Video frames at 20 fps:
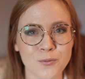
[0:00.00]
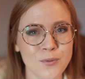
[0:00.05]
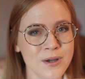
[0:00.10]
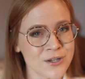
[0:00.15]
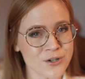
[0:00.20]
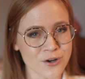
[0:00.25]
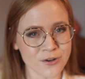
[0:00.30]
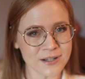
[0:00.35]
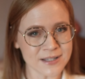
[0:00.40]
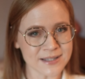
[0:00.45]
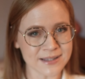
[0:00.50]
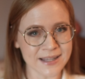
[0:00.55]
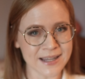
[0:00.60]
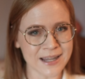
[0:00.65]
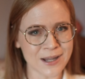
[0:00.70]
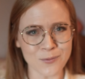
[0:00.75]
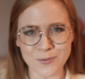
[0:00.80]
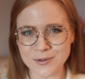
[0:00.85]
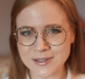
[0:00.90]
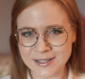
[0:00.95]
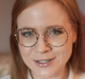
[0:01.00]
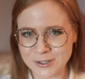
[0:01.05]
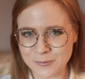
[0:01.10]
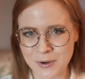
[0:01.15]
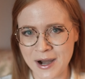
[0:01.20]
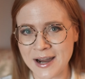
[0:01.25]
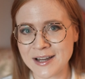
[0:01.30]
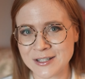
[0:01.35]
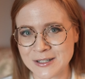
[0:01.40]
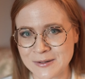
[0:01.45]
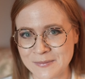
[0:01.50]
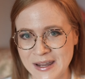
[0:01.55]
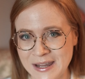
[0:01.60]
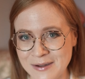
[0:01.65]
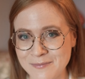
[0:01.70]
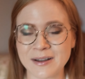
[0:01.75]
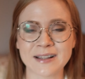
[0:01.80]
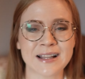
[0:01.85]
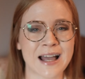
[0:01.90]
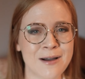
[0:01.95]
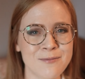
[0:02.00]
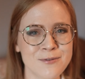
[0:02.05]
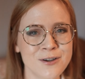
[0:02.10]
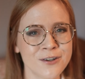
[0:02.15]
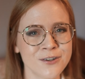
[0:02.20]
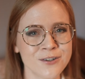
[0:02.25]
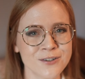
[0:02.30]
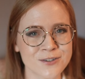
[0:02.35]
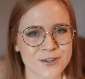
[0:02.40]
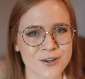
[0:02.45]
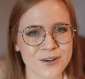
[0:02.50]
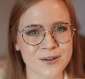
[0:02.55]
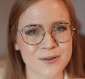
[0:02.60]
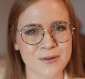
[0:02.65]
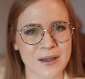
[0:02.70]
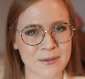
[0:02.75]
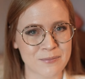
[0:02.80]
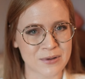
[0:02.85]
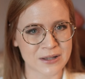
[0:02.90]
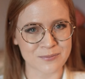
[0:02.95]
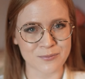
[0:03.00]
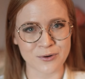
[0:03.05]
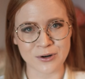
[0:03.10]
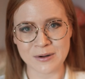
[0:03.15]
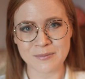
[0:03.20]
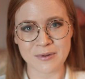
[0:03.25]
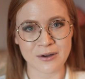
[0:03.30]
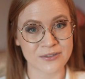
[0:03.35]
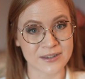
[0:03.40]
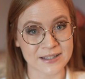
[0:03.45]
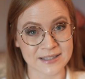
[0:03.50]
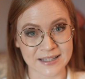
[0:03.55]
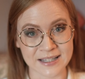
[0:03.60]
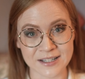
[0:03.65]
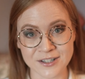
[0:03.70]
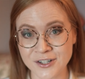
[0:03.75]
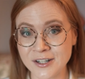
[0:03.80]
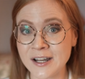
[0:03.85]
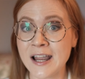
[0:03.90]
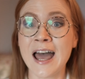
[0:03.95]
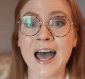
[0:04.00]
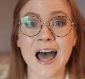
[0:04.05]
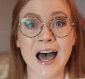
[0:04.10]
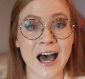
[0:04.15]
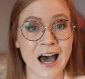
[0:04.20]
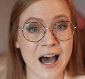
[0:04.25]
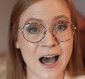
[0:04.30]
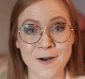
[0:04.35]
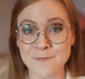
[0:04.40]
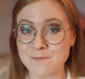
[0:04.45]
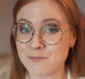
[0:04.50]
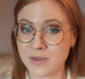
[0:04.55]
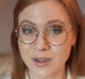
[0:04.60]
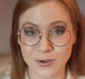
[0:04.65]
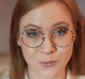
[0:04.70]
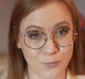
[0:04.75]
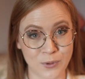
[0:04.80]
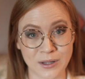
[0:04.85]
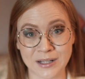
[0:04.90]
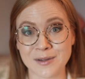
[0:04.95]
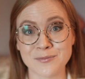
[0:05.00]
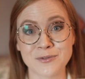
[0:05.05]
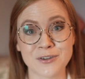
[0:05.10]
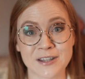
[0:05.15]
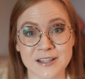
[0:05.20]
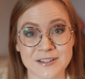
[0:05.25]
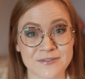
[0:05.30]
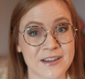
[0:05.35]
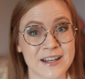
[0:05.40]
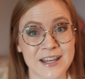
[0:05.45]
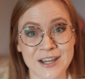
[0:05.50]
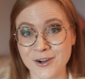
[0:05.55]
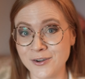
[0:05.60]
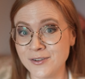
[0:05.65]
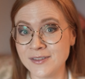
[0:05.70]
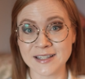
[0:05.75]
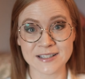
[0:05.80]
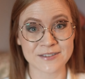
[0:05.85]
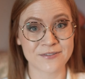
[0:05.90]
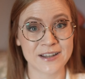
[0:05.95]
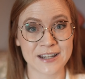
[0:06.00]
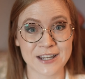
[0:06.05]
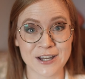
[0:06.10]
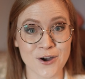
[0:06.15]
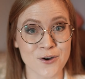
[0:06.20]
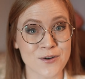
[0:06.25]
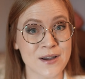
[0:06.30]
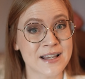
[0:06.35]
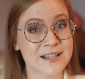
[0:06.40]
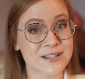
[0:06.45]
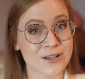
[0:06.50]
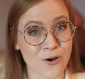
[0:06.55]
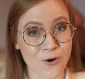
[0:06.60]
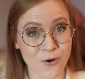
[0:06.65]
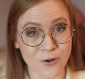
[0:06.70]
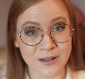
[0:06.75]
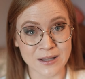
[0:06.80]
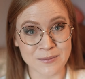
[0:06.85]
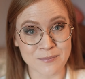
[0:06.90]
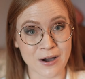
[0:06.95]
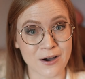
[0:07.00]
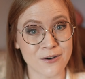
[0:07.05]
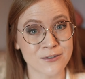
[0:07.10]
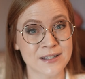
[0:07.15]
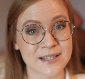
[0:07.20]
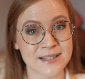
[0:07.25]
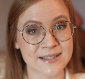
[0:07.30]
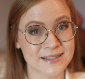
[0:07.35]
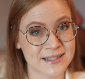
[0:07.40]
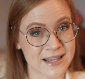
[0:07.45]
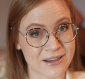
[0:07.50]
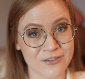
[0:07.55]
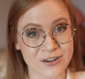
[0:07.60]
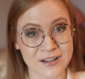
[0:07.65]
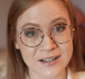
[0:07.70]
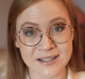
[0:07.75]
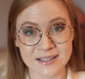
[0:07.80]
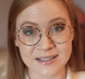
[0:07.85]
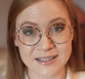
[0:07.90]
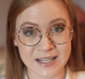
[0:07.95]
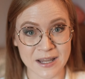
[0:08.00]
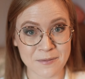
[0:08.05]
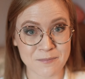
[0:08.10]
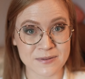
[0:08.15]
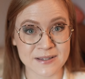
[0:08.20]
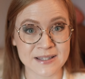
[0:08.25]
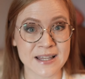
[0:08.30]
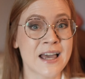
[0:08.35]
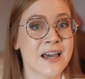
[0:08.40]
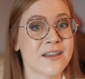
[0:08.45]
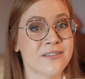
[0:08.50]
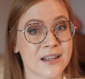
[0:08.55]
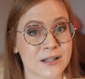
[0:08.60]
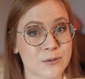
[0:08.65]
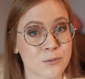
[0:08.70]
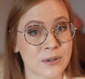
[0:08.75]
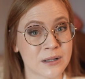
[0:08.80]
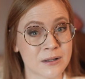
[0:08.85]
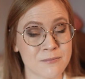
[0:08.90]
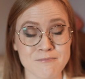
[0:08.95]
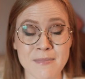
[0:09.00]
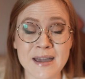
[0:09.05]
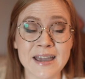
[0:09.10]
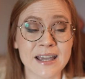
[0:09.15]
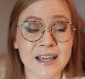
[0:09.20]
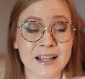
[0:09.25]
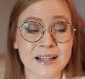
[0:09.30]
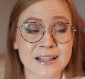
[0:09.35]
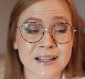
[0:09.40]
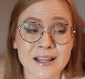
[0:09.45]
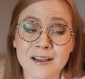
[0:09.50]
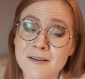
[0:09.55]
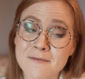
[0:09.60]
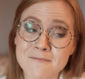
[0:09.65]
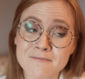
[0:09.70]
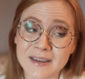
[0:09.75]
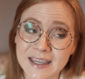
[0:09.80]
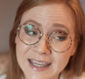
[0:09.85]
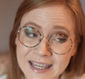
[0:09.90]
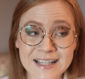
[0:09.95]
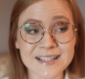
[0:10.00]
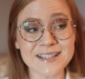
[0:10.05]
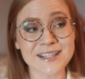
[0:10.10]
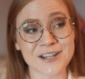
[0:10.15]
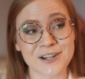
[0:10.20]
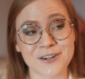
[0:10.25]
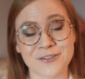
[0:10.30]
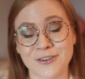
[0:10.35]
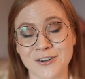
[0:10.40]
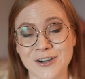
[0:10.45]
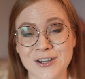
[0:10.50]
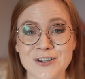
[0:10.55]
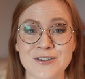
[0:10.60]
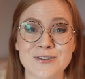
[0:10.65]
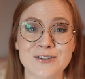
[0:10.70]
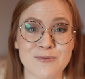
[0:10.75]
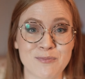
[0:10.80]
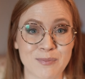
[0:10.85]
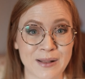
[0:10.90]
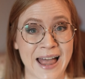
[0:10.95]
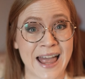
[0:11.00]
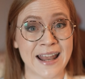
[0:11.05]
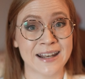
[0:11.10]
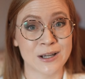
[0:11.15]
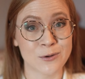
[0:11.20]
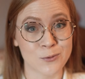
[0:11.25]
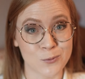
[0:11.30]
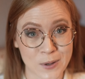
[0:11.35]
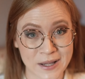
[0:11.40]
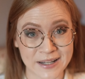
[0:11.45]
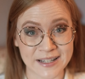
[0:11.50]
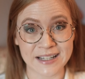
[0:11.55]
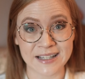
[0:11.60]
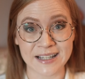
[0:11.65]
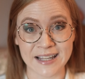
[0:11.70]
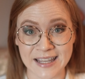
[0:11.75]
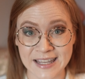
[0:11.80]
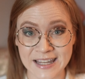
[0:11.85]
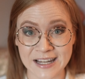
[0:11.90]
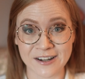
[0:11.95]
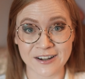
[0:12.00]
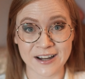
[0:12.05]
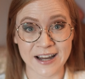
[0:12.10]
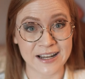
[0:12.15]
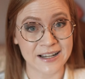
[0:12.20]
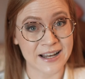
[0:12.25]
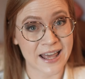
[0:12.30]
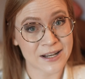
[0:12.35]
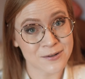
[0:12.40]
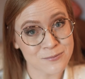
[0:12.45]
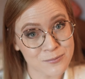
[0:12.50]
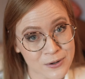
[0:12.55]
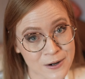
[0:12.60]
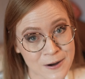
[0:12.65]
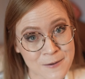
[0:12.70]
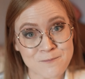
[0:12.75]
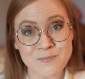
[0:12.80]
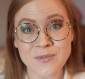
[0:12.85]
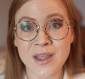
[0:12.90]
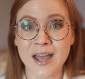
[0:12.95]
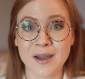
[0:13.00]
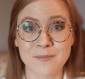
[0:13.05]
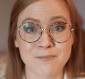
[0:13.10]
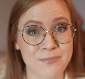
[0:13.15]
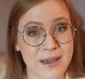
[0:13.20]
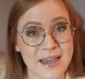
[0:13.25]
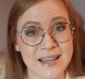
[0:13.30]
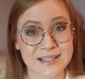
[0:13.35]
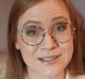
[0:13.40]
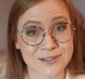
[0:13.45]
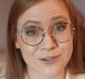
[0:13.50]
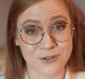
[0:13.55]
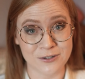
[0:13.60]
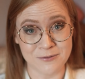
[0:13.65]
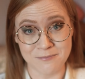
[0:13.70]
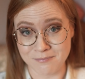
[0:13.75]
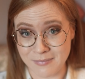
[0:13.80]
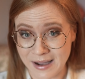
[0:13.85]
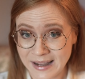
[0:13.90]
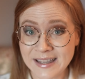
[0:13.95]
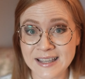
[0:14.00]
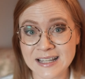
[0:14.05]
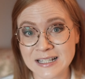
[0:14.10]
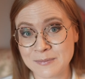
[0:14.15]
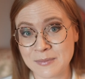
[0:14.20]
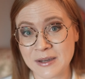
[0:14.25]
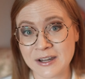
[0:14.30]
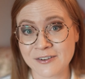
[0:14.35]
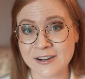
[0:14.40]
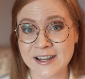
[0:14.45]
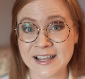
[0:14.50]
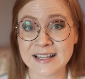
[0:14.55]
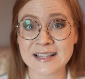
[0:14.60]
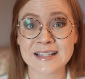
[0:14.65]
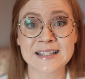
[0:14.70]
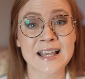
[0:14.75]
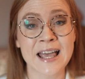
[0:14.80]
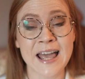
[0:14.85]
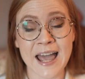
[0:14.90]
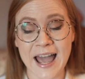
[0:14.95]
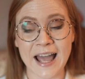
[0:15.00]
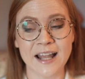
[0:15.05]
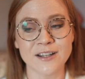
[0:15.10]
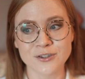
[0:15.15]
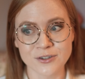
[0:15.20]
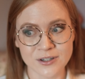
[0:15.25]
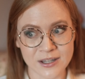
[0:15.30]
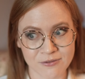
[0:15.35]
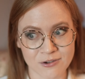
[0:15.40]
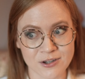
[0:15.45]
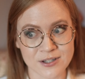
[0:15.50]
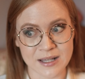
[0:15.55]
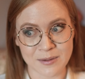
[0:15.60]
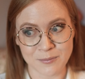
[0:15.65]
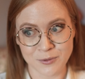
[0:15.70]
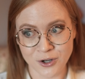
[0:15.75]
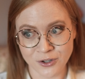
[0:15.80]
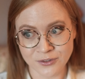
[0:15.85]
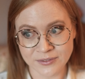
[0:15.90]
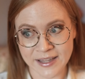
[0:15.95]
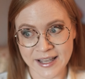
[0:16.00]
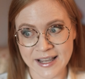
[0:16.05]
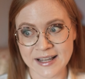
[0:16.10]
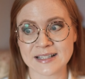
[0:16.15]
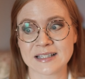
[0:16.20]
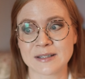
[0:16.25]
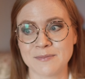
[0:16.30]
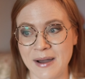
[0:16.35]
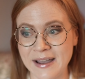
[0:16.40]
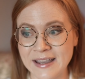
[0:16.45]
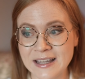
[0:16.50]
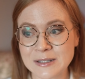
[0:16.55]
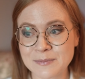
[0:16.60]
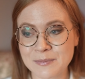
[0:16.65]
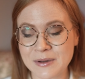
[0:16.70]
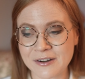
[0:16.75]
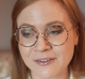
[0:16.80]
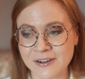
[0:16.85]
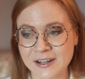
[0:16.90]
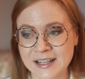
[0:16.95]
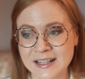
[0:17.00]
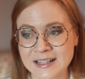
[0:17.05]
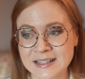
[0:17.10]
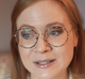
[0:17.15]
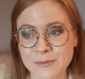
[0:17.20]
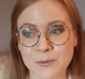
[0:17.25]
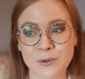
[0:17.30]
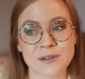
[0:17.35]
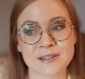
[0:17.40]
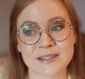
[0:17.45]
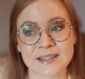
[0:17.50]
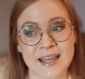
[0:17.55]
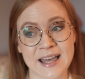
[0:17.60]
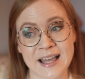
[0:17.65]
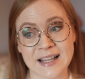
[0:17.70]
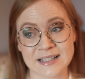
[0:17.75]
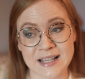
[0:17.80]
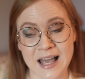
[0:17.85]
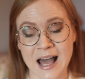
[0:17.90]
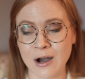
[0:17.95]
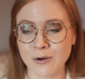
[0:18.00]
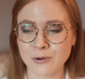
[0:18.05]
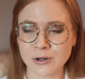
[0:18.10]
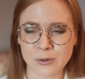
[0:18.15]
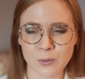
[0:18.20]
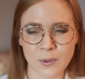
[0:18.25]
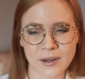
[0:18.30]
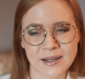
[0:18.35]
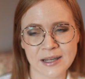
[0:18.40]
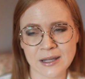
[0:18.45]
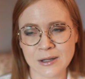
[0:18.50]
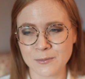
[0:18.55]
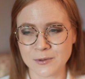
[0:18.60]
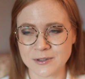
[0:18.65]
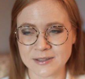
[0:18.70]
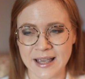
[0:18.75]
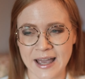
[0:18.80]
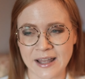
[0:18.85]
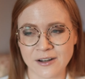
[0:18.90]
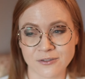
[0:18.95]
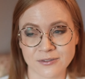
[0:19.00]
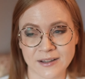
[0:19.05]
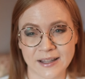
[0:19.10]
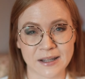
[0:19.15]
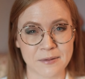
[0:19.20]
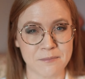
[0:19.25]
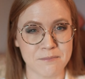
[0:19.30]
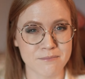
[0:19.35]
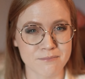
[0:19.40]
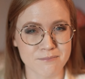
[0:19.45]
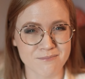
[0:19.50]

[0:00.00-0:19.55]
Which honestly was a surprise to me, but I'm gonna talk a bit more about this later. Welcome to this video. This video is all about 7 tips that will make it easier for you to plan a wedding here in Edinburgh based on my experience. And to give you some context, my experience was that our wedding was kind of like a